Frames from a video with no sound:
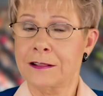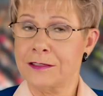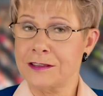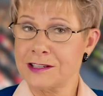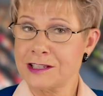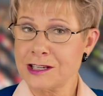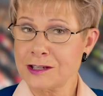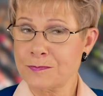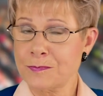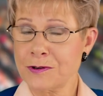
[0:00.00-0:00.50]

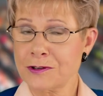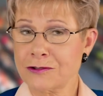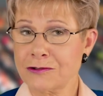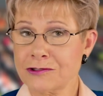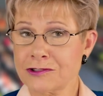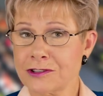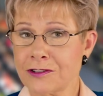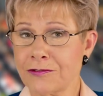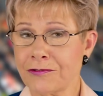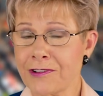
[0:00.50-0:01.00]
This is
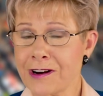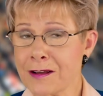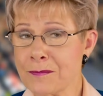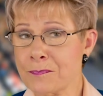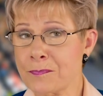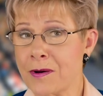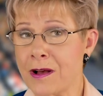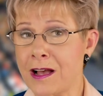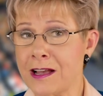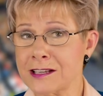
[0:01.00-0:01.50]
Patricia
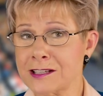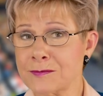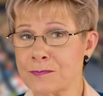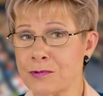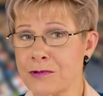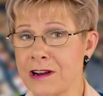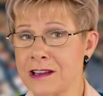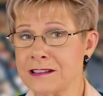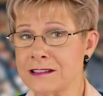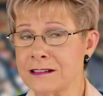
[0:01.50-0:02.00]
Fripp, past
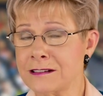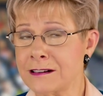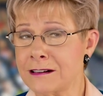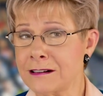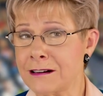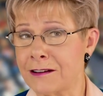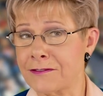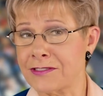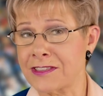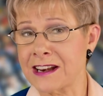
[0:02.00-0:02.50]
president
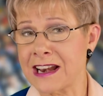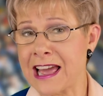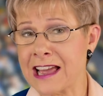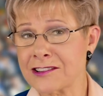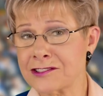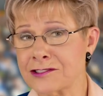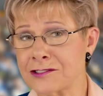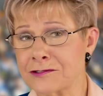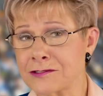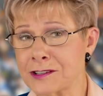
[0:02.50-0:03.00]
of the
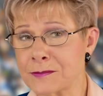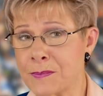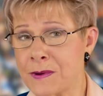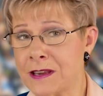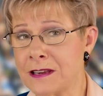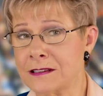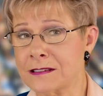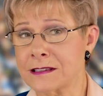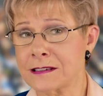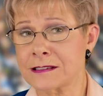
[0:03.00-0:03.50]
National
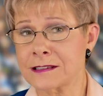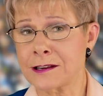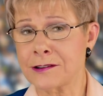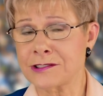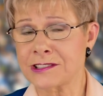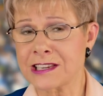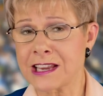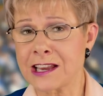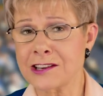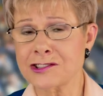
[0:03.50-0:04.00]
Speakers
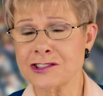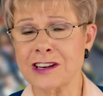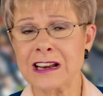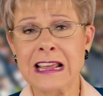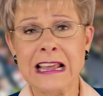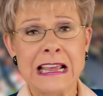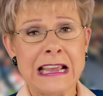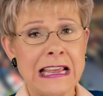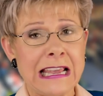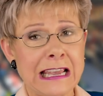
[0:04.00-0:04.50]
Association.
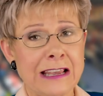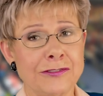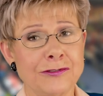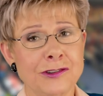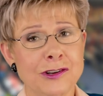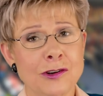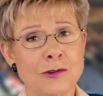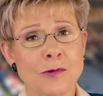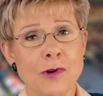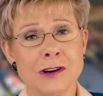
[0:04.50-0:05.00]
If
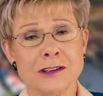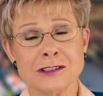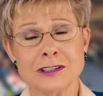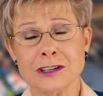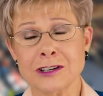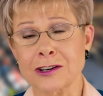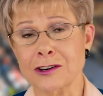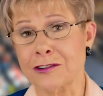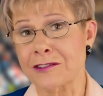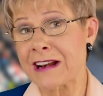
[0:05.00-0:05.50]
you want to
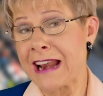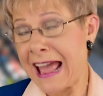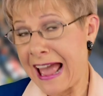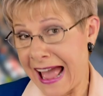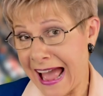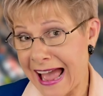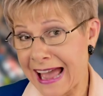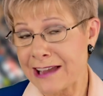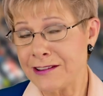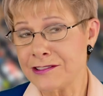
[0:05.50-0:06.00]
learn
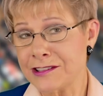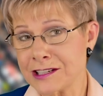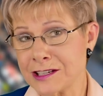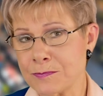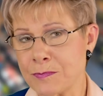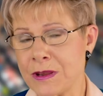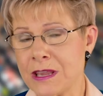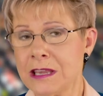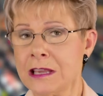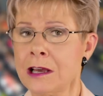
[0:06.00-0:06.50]
how to
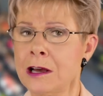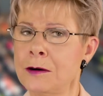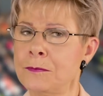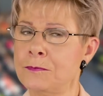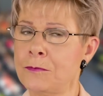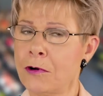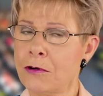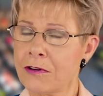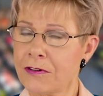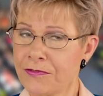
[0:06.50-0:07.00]
speak
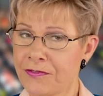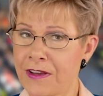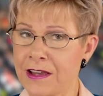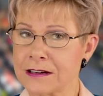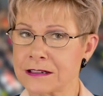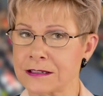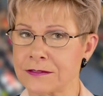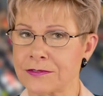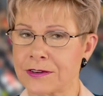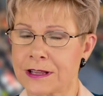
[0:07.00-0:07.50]
more
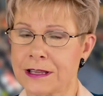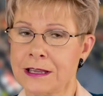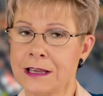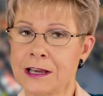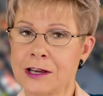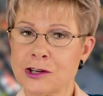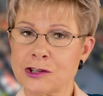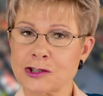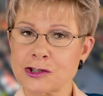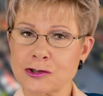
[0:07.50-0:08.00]
effectively,
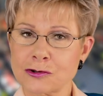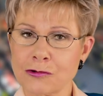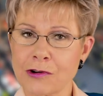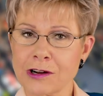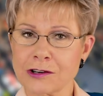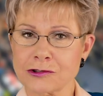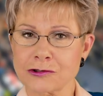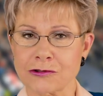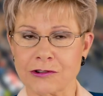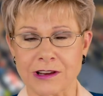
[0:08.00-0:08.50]

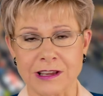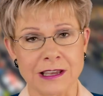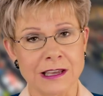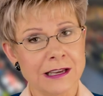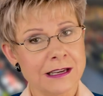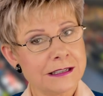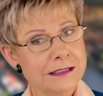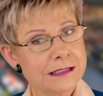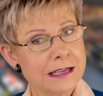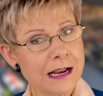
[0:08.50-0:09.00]
structuring,
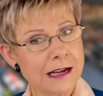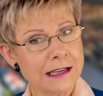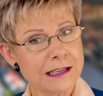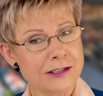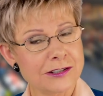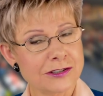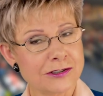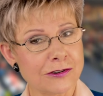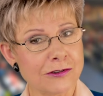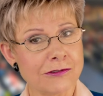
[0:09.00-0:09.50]
telling
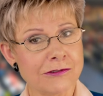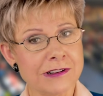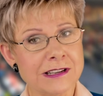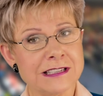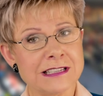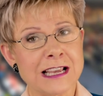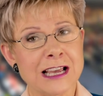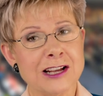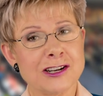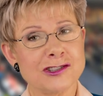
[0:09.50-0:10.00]

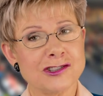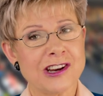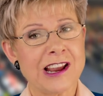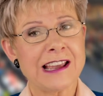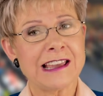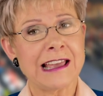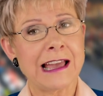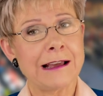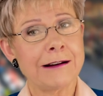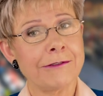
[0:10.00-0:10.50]
stories,
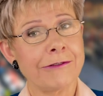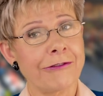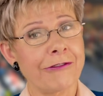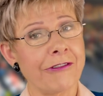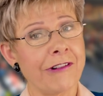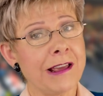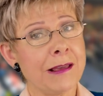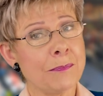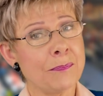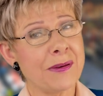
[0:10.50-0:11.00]
check out
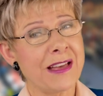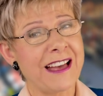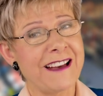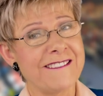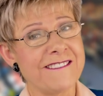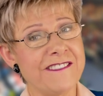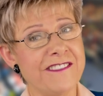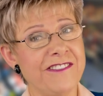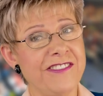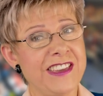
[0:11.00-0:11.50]

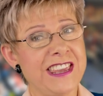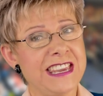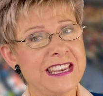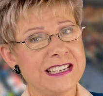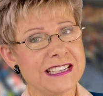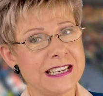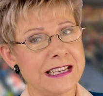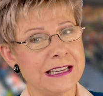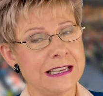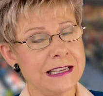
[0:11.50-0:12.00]

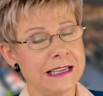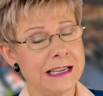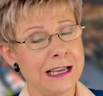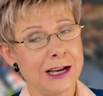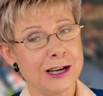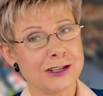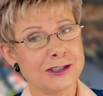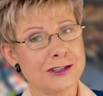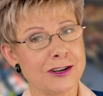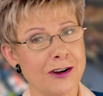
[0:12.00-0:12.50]

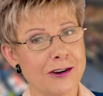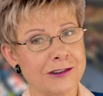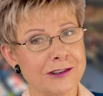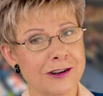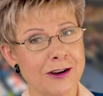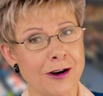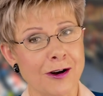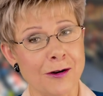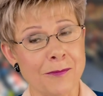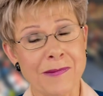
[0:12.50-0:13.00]

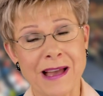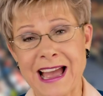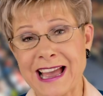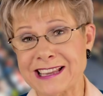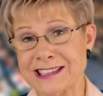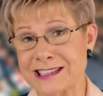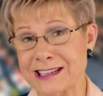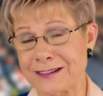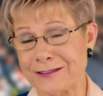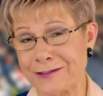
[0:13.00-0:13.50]
frippvt.com
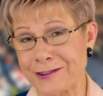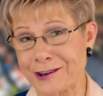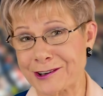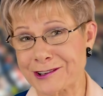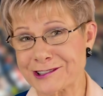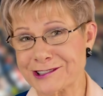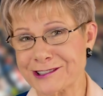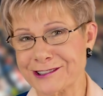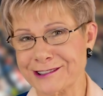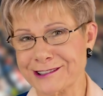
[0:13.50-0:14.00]
as in
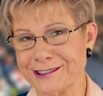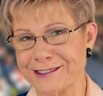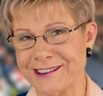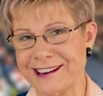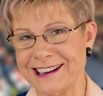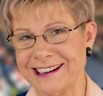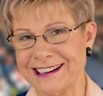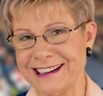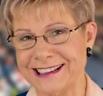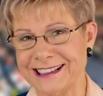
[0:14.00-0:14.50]
virtual
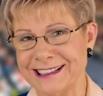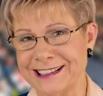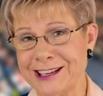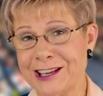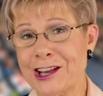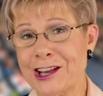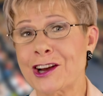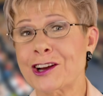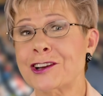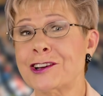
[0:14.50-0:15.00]
training.
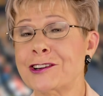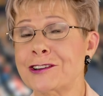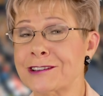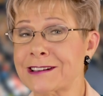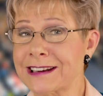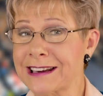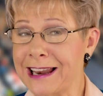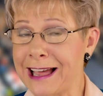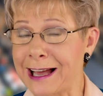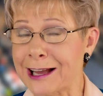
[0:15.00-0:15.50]

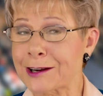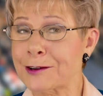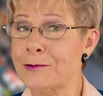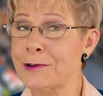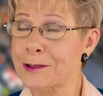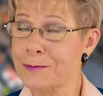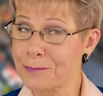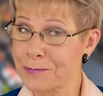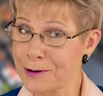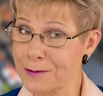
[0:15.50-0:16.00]
Good luck
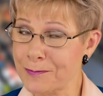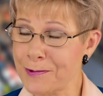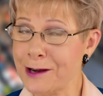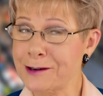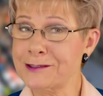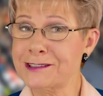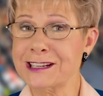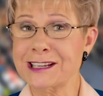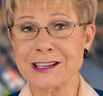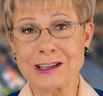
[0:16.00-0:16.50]
with
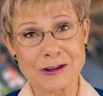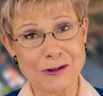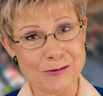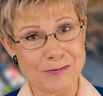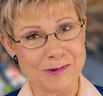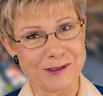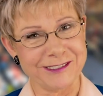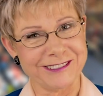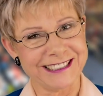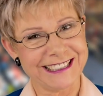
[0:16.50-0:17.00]
promoting your
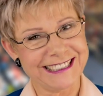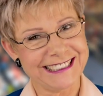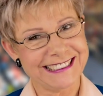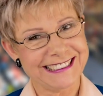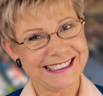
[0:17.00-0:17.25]
book.